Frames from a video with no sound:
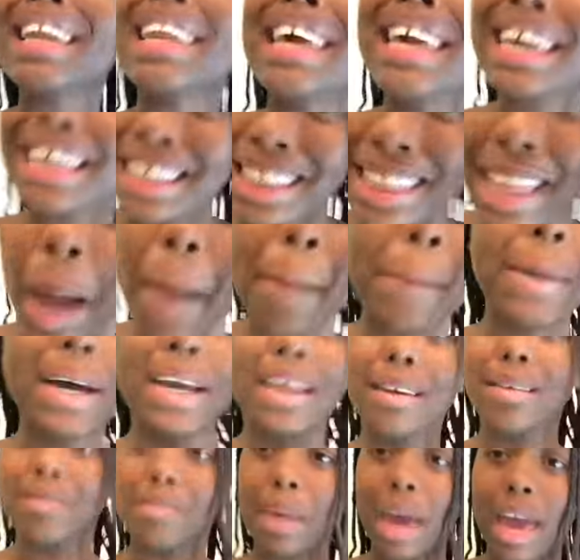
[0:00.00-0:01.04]
click that
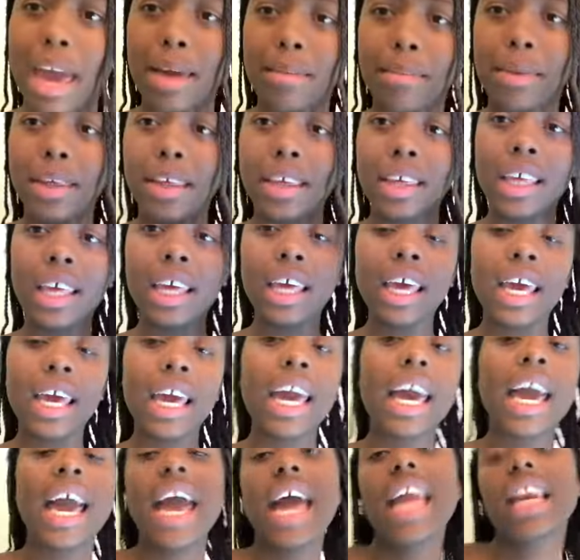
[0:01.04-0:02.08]
button, baby.
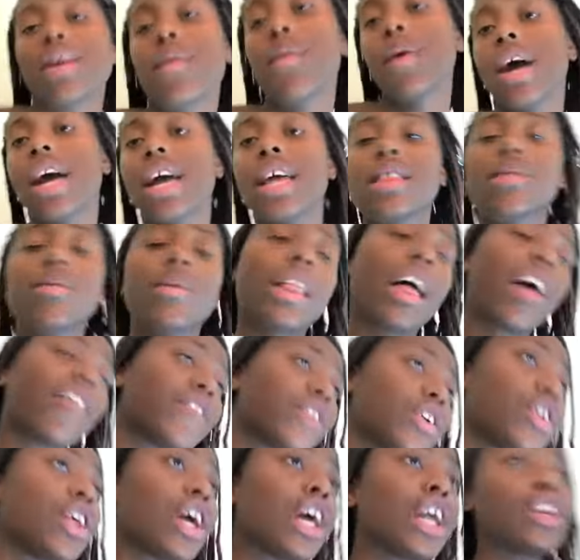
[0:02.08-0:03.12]
Anyways, without
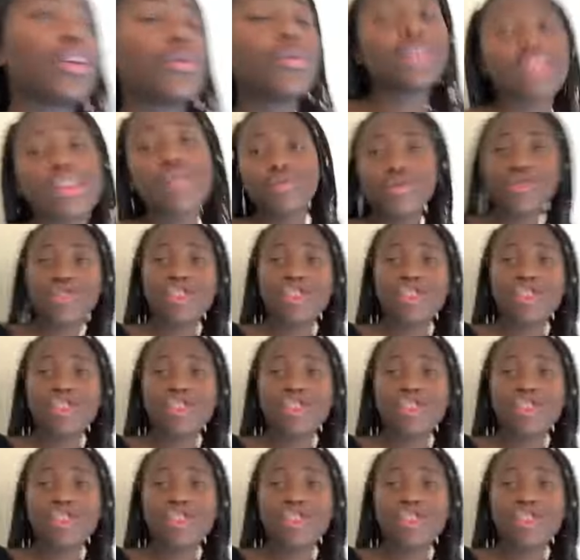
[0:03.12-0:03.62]
further ado, this